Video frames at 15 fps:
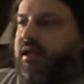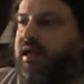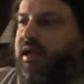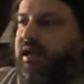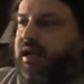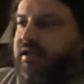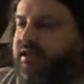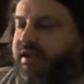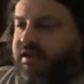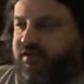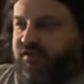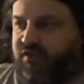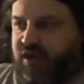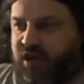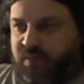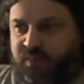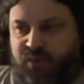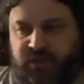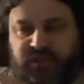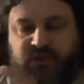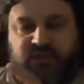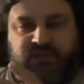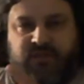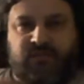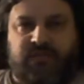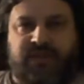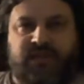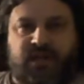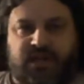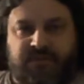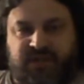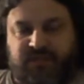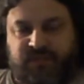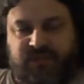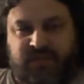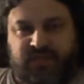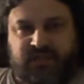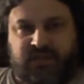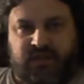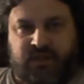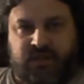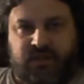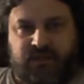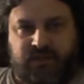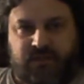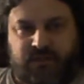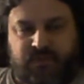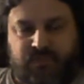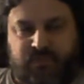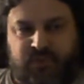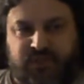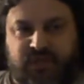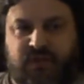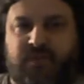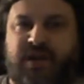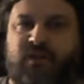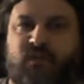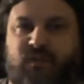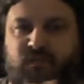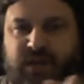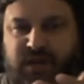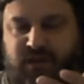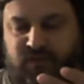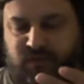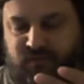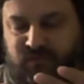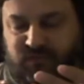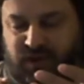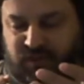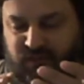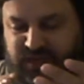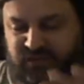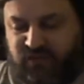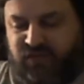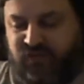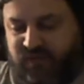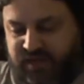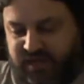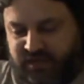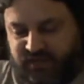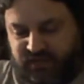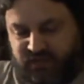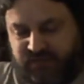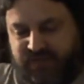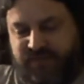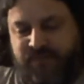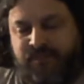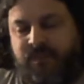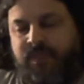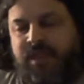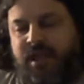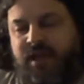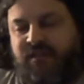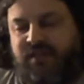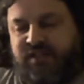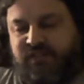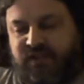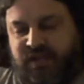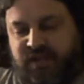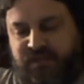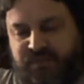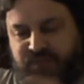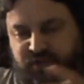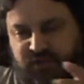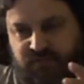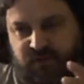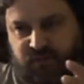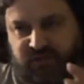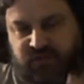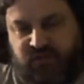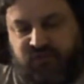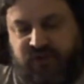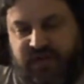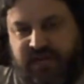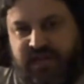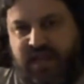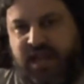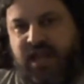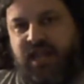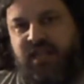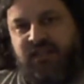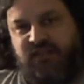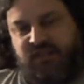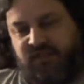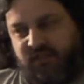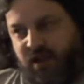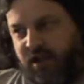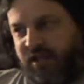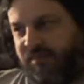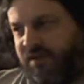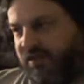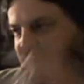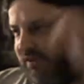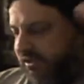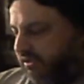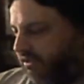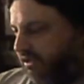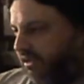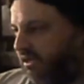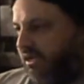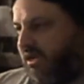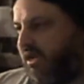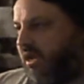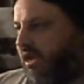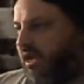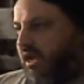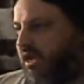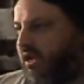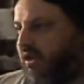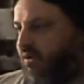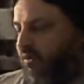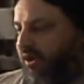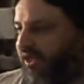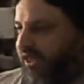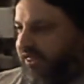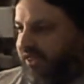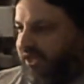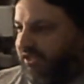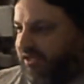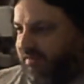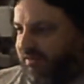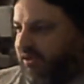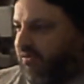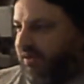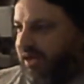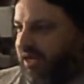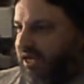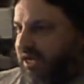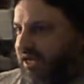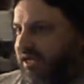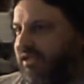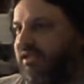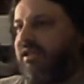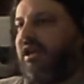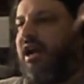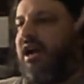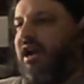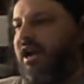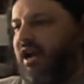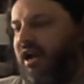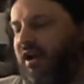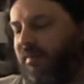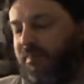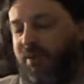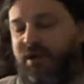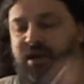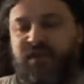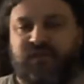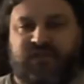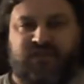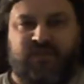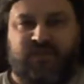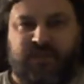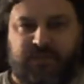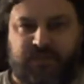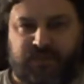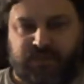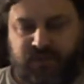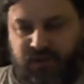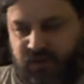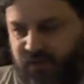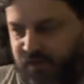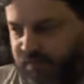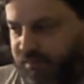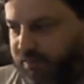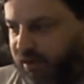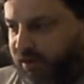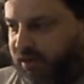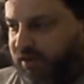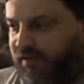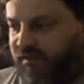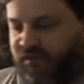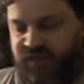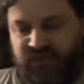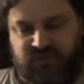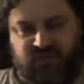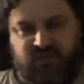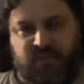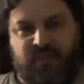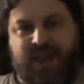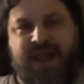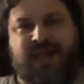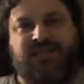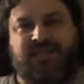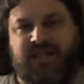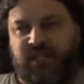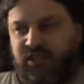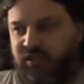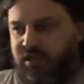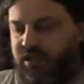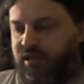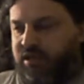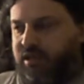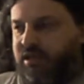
As I try to push out some of my documentary production, uh, push out my my my research writing, excuse me, if I try to push out my research writing as documentaries. And one of the things I'm doing is uh, part of giving people part part of the sort of the backstage look